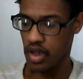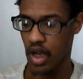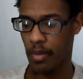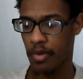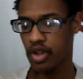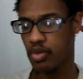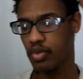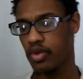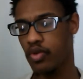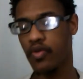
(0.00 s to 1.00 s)
I'm going to be
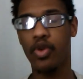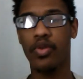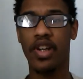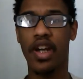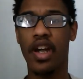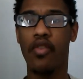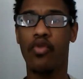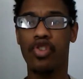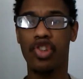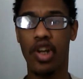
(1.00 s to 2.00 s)
reviewing
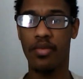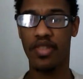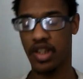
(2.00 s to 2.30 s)
every James